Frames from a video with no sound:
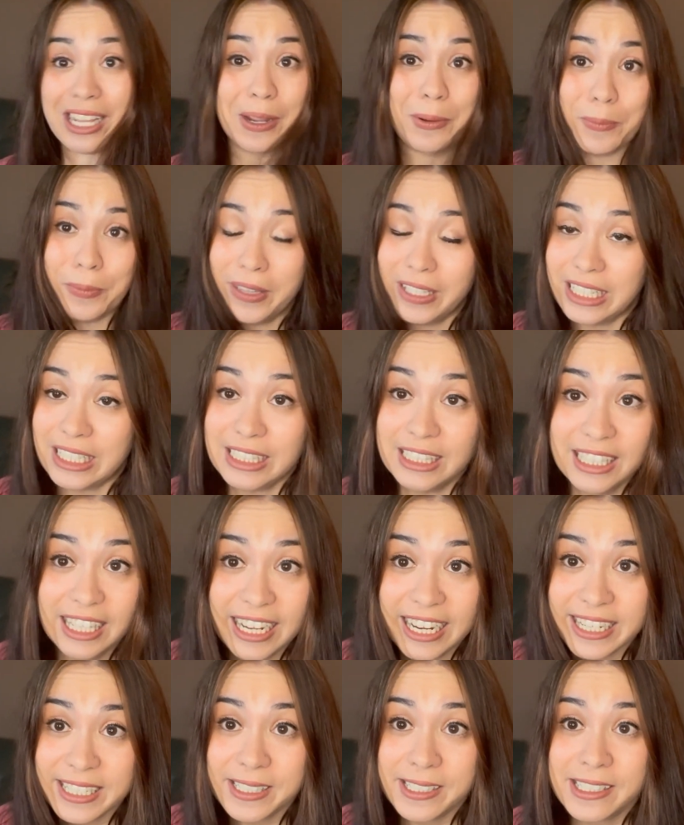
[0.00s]
complete
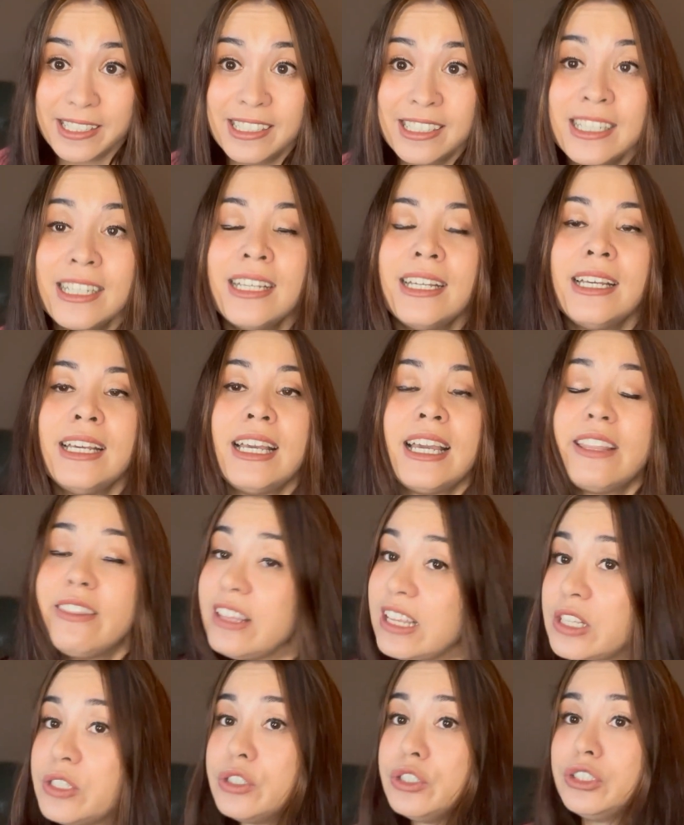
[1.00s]
list.
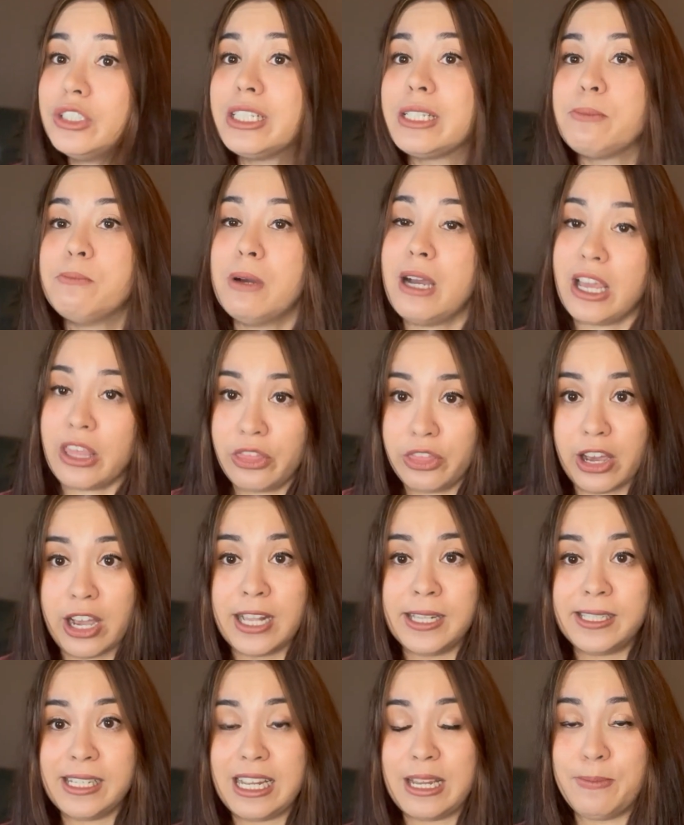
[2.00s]
These are just my
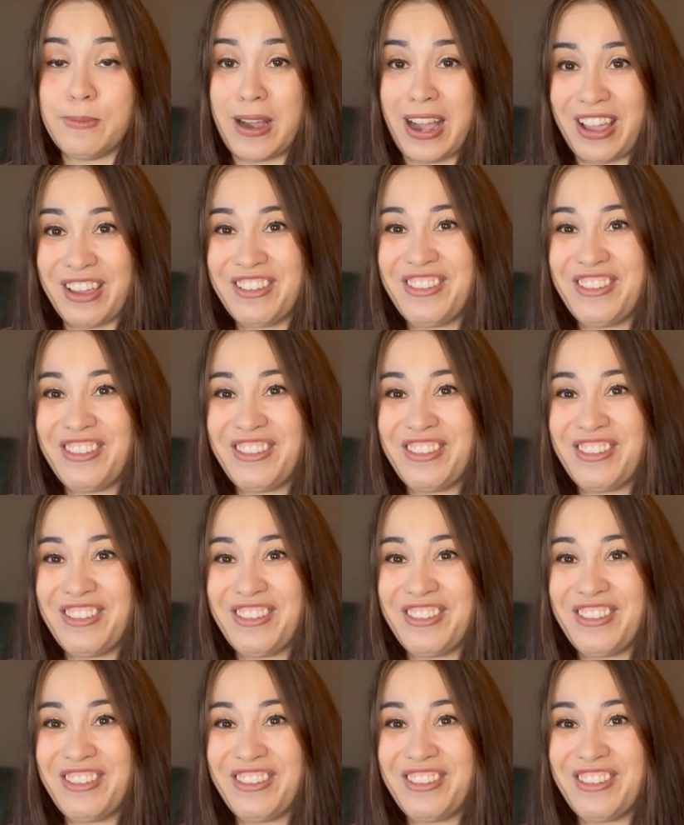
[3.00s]
thoughts and my